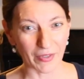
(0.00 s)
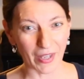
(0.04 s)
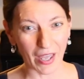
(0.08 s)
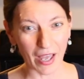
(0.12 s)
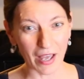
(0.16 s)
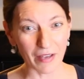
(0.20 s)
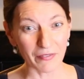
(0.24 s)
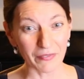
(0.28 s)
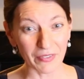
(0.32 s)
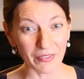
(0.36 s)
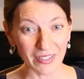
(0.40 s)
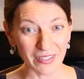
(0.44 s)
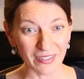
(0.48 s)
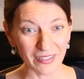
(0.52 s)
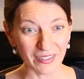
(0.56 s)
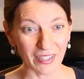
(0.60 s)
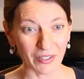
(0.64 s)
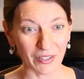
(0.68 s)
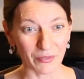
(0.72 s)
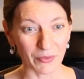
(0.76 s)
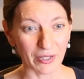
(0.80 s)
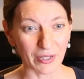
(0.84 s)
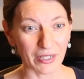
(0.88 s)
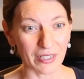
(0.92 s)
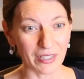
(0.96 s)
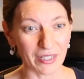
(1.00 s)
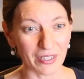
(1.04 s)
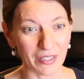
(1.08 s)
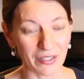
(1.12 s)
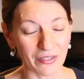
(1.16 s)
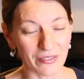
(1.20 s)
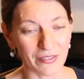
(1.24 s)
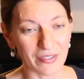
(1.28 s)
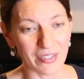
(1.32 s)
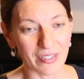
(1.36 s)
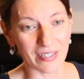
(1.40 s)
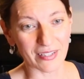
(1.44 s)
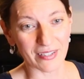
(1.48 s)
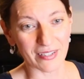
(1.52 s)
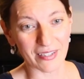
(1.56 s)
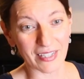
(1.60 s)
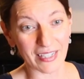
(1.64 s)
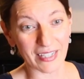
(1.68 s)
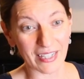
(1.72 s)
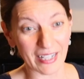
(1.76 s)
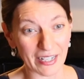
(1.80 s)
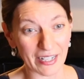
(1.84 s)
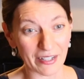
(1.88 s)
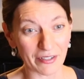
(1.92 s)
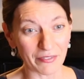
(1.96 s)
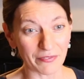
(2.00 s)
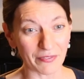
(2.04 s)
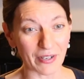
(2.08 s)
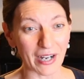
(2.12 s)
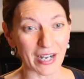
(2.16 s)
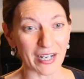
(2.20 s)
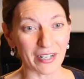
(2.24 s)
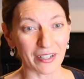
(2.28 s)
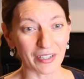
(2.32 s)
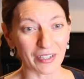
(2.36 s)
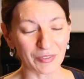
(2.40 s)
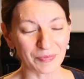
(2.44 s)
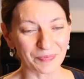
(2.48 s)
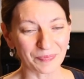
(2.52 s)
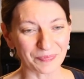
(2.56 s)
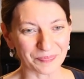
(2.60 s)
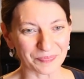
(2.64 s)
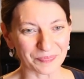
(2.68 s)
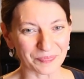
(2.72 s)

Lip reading: oven that we're going to use is the air fryer.